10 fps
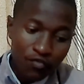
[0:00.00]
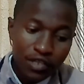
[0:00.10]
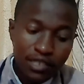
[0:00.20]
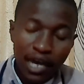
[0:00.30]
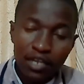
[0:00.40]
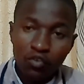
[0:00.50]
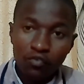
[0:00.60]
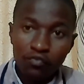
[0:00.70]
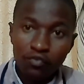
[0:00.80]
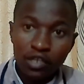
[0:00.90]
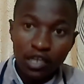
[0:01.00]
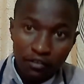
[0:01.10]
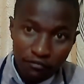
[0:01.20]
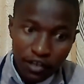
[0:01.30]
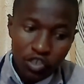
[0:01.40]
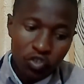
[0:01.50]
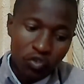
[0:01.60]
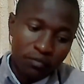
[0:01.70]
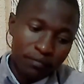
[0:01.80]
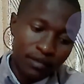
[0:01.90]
of this kind of infection.